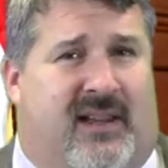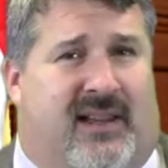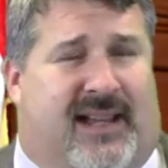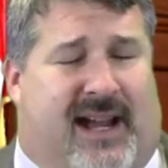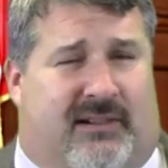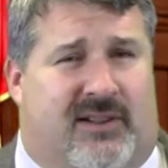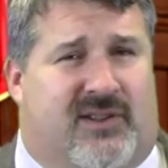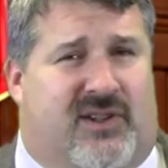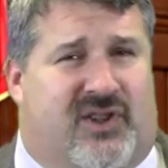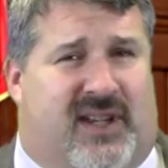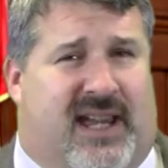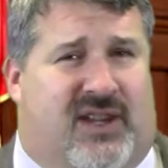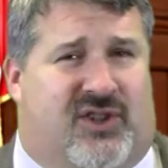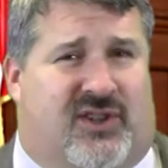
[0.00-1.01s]
College
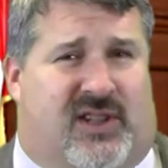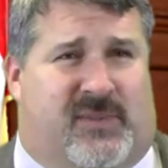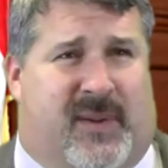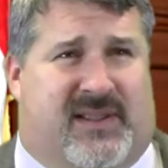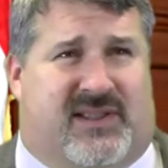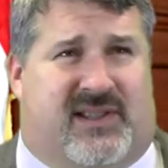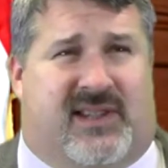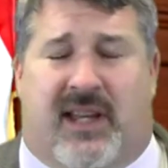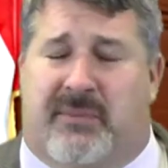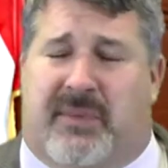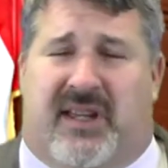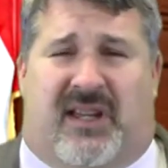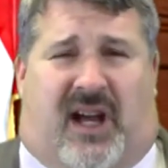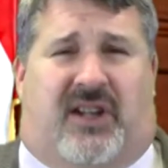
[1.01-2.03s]
education expenses can
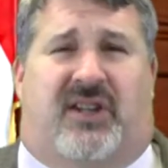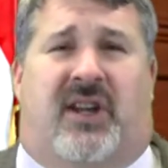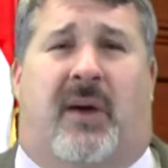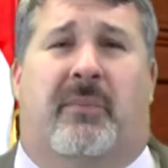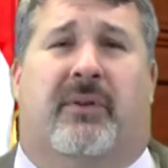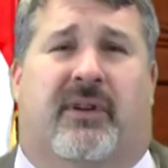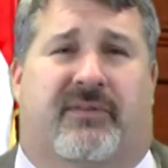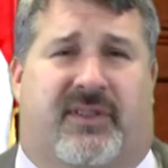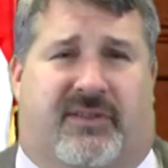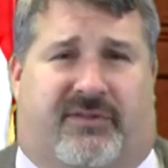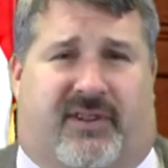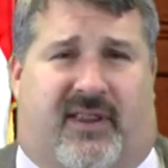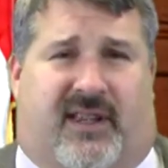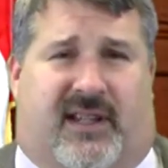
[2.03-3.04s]
be a number of
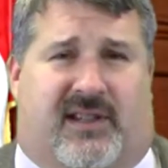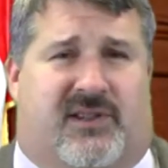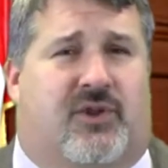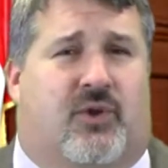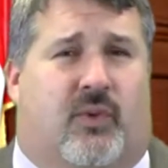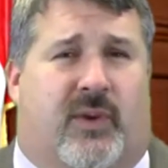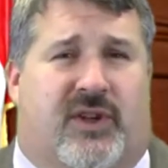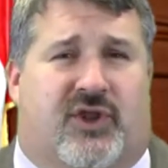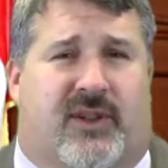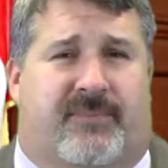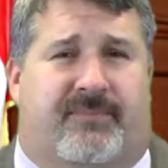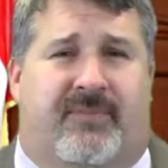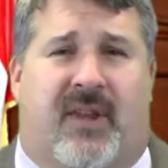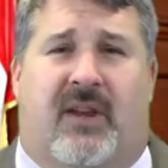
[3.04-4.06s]
different things:
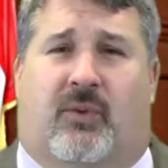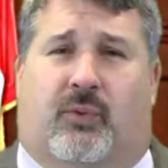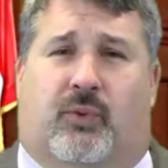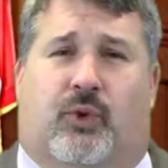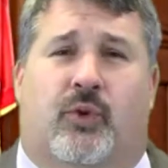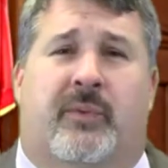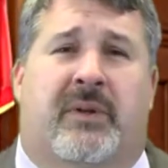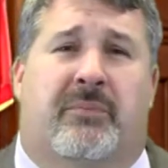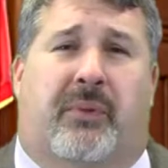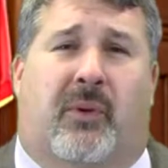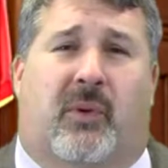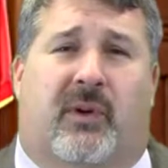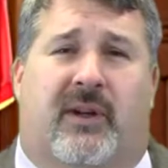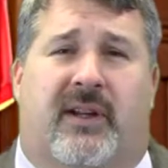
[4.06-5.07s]
tuition, room and
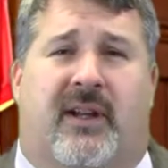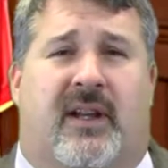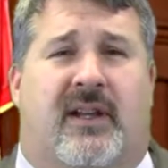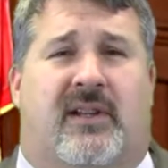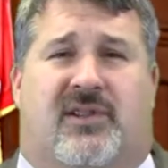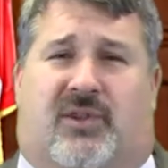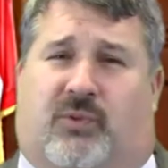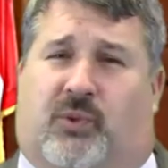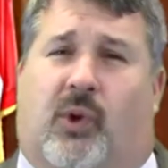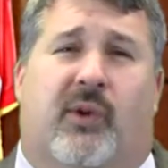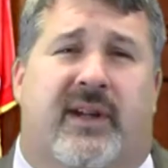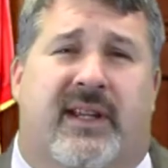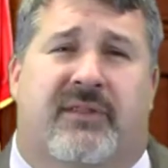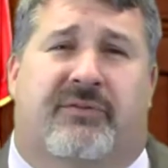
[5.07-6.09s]
board,
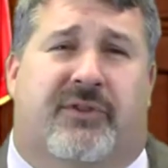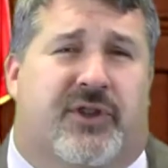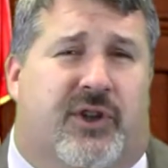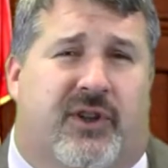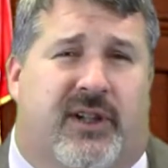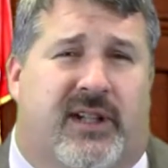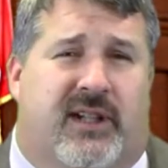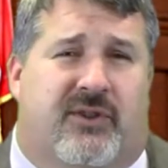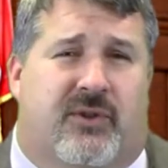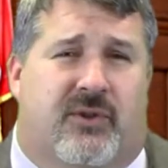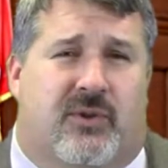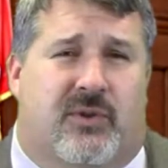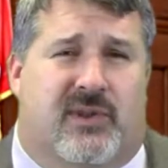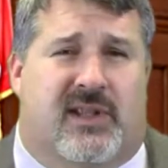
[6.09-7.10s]
sorority and fraternity
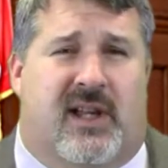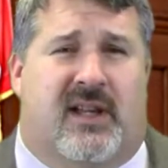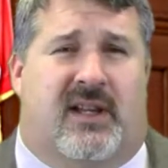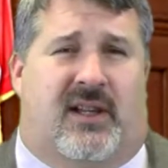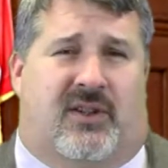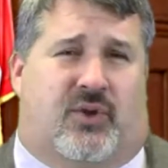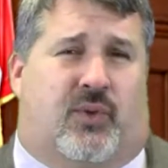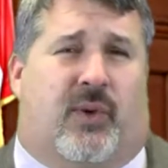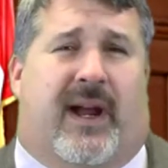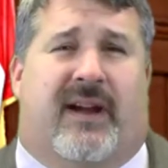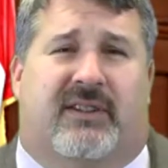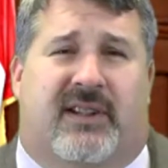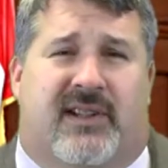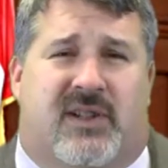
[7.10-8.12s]
dues,
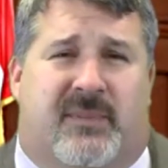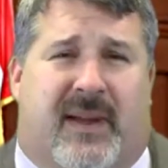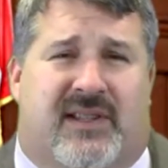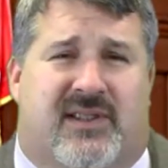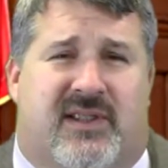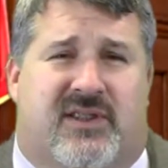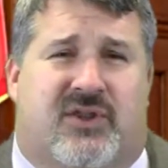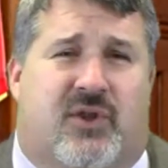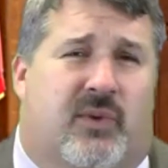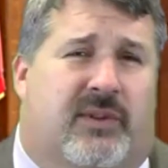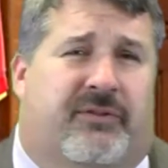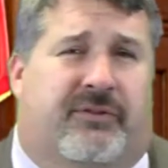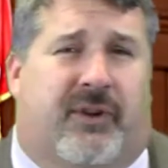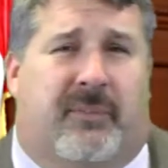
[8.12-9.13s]
travel expenses to
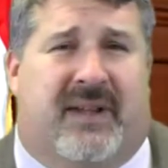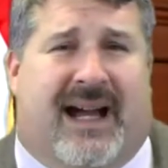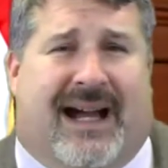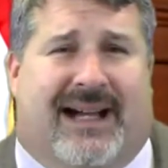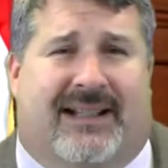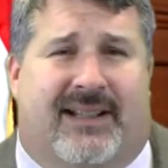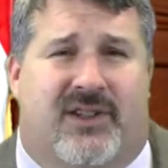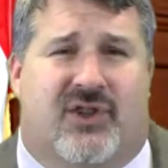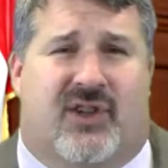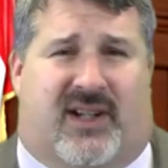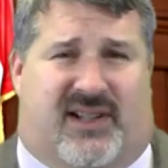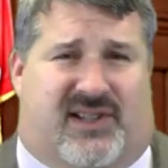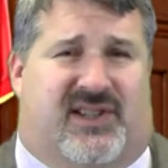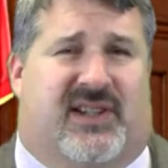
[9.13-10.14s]
and from college,
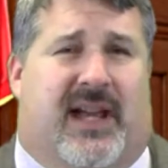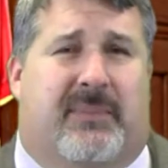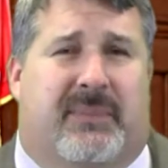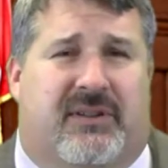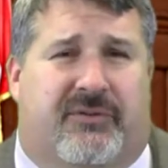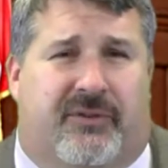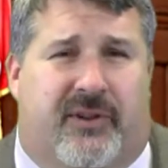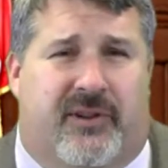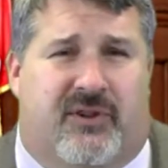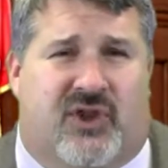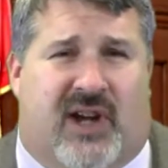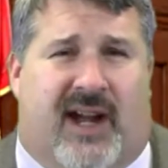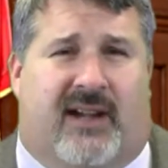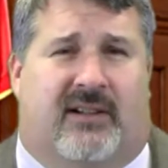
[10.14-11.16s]
a stipend for your
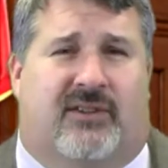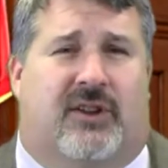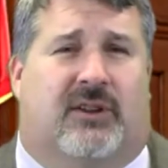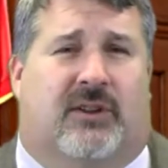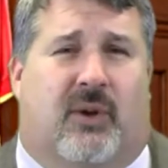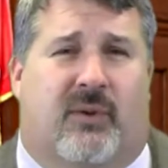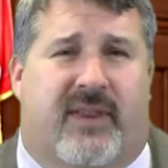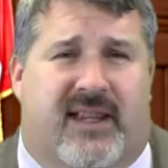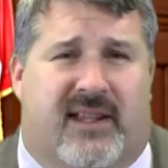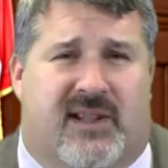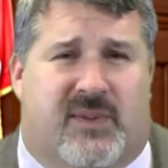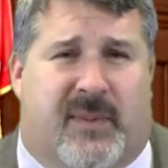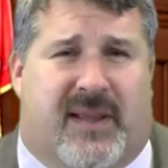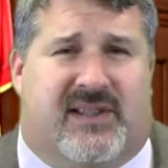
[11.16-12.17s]
child, clothing
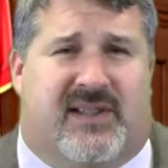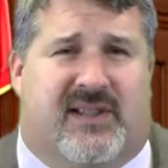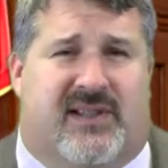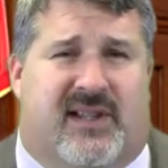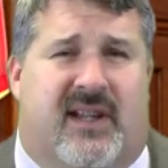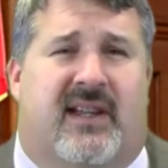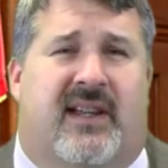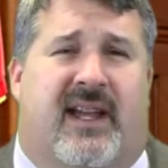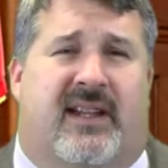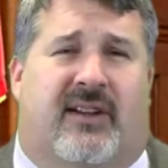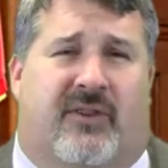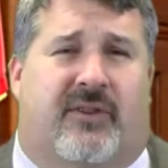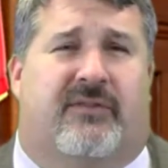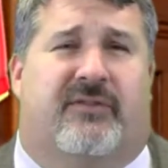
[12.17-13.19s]
expenses, and
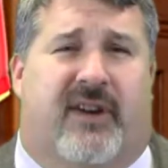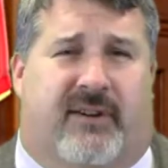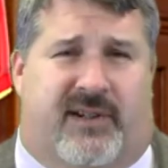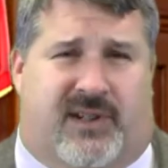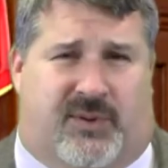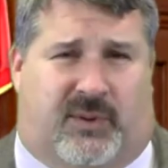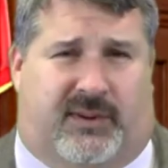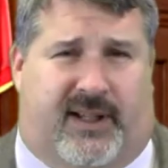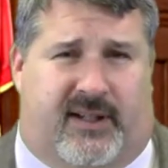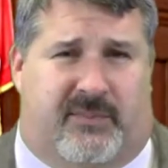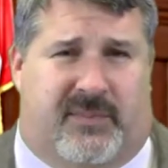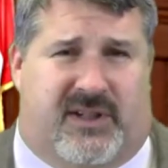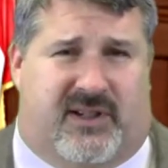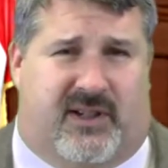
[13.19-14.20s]
other various
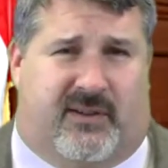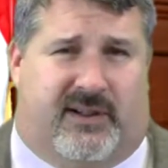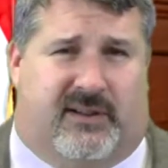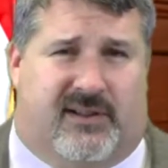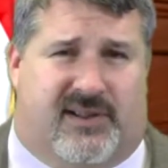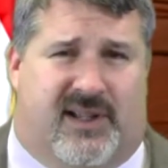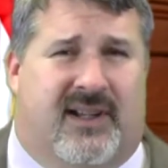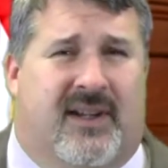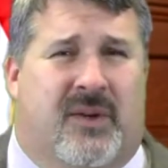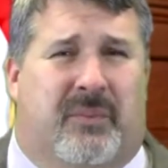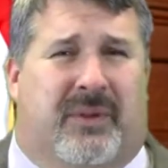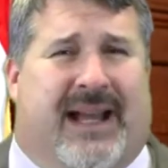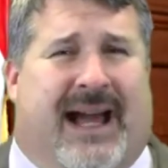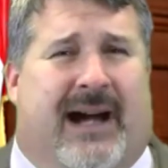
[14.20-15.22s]
related materials.
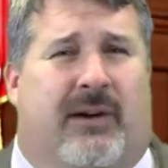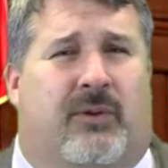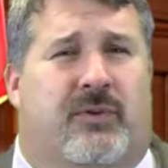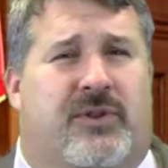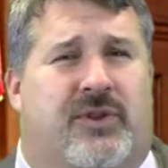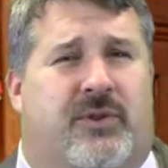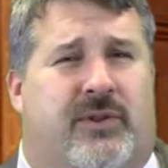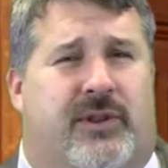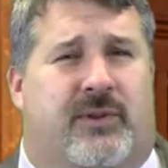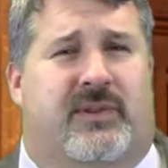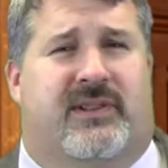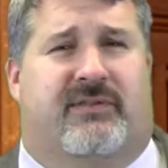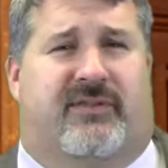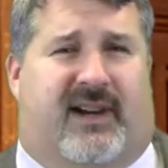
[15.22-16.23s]
But how do you
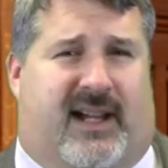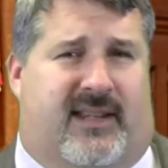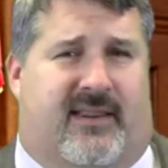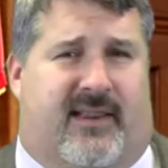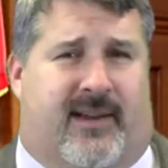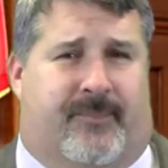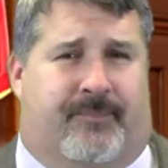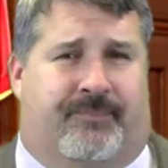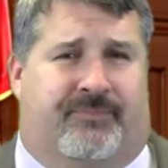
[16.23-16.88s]
divide them?